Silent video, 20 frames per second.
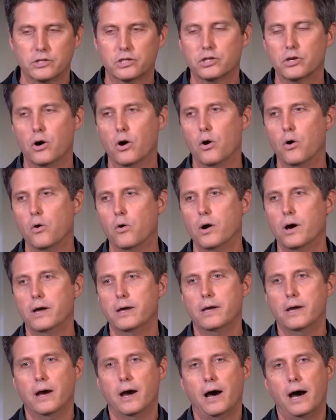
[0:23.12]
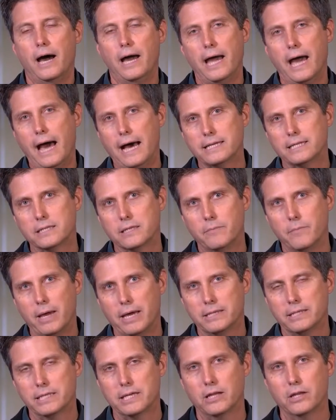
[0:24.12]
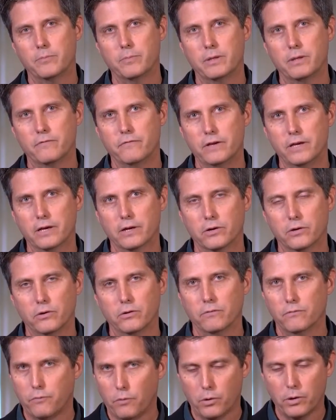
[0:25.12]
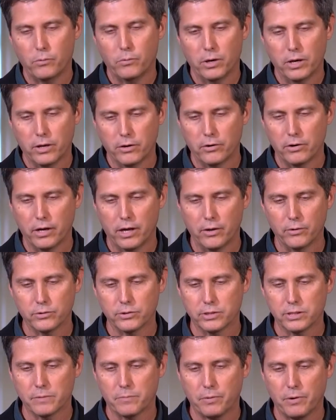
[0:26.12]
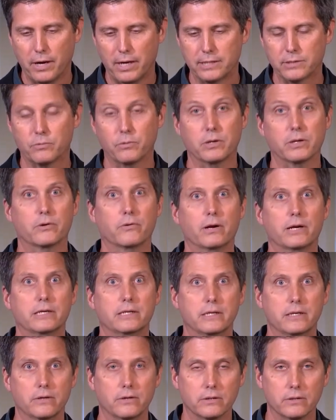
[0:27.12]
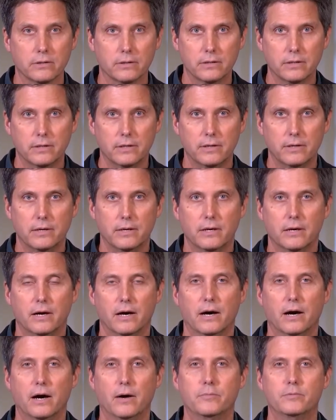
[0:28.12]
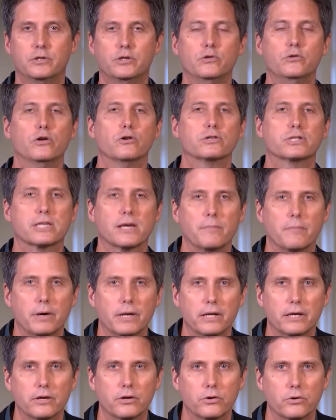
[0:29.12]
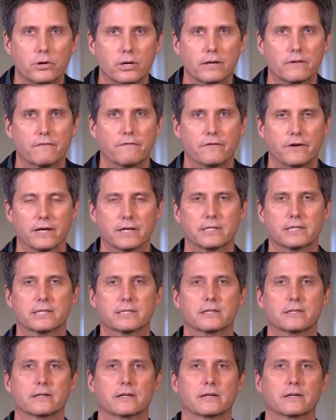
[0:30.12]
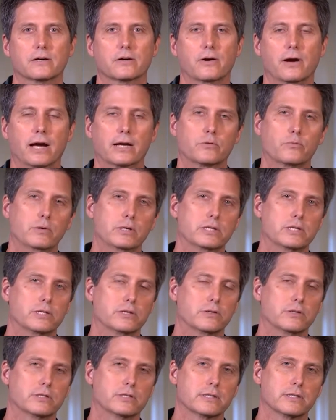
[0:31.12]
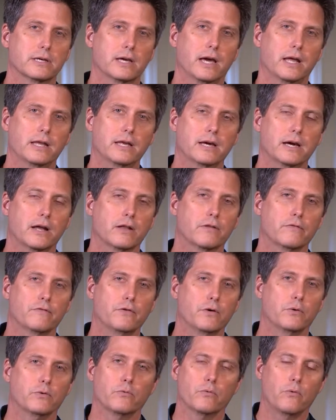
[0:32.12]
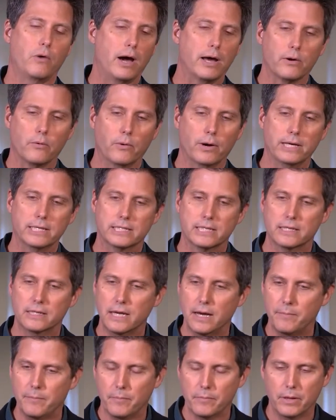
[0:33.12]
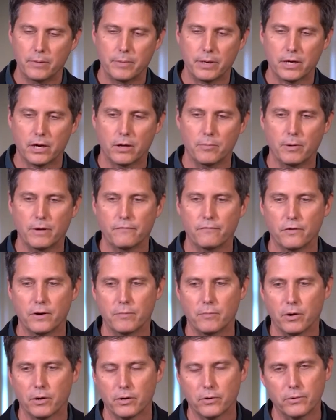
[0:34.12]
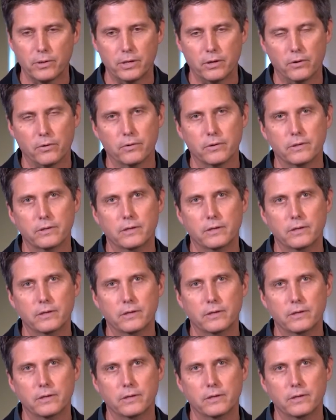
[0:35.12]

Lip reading: so I asked the man selling me the vehicle, $4,100 was the price. What a great deal. Do you know somebody who can fix cracked windshields? And he got on the phone right away. He said, yep, let me call my friend Margarito.